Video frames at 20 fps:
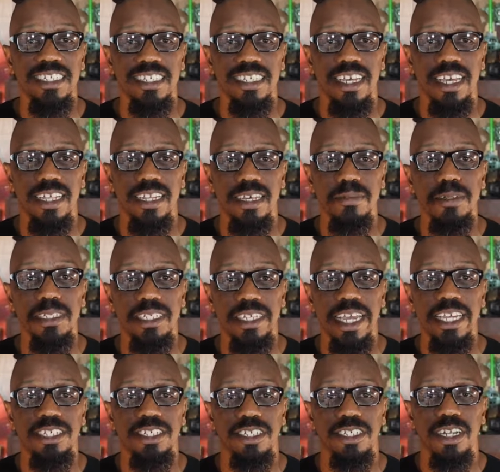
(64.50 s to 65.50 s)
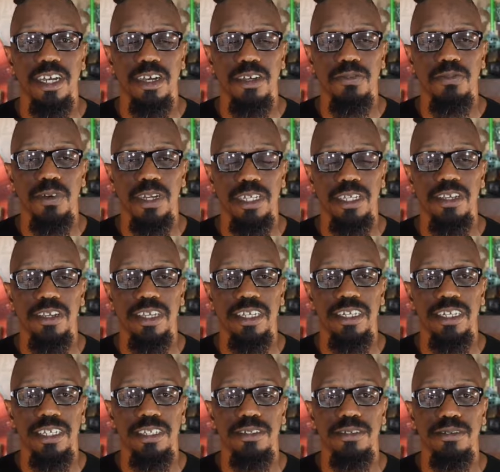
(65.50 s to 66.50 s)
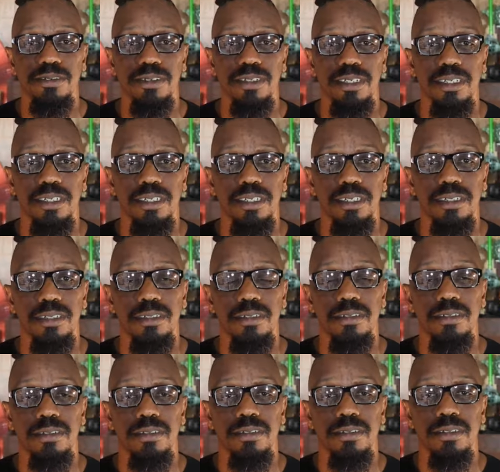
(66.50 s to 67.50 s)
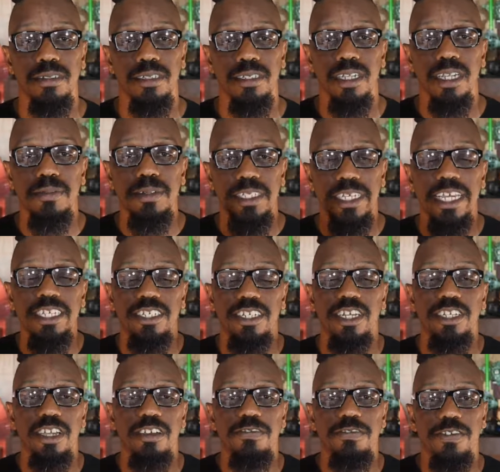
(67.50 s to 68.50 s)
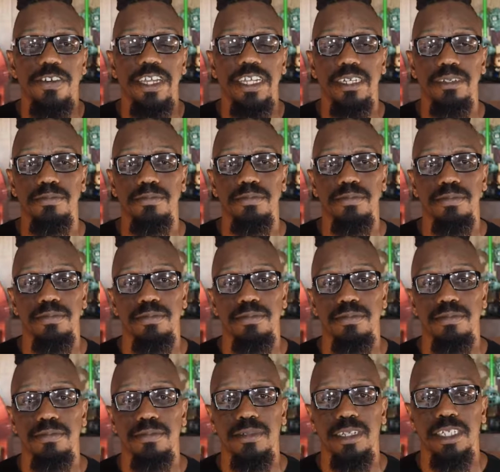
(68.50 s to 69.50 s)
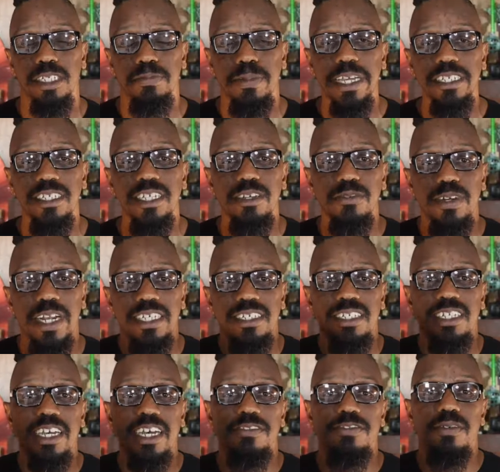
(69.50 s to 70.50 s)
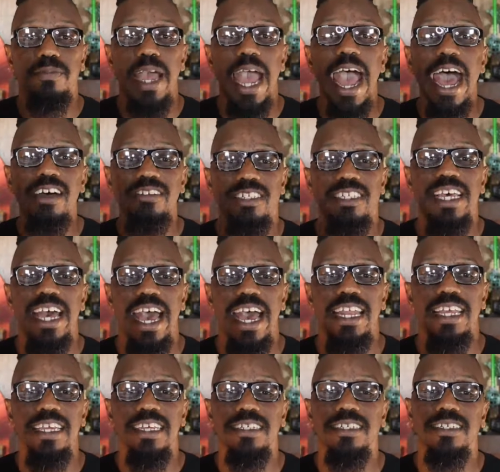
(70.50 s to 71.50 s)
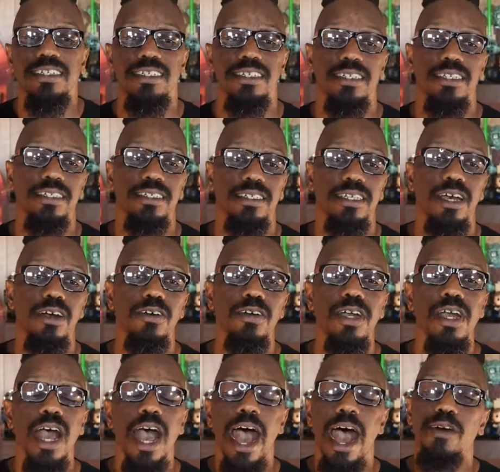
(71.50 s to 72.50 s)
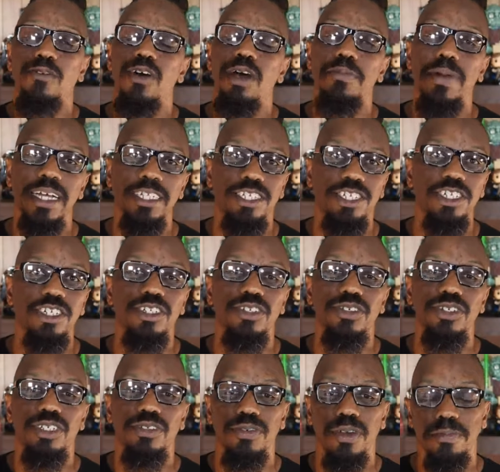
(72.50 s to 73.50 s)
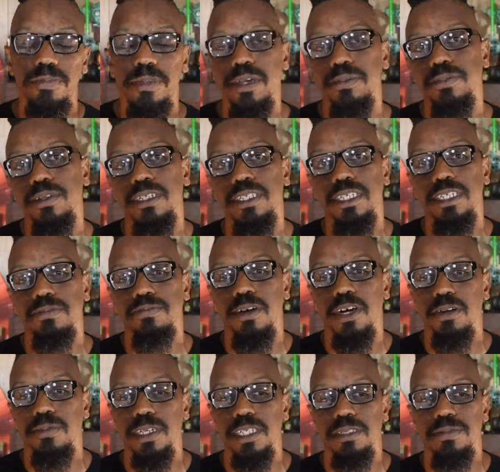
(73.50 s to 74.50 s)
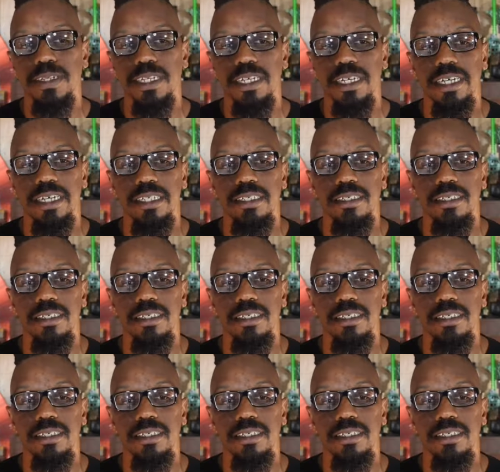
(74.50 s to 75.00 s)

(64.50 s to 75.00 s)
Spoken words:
a limitation on what you can do. It's a limitation on your freedom, especially when it's done from an outside entity. So I want my children to remember these moments because